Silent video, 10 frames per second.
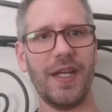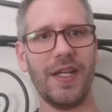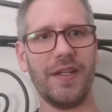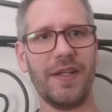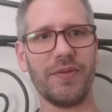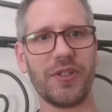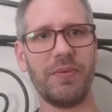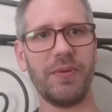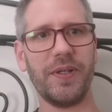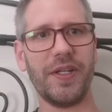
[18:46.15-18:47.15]
And I was
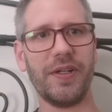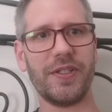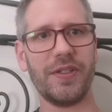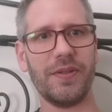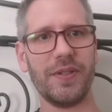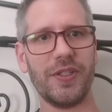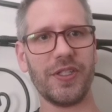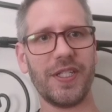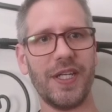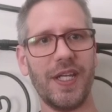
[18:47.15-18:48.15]
going to put one here too,
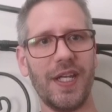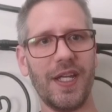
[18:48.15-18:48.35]
just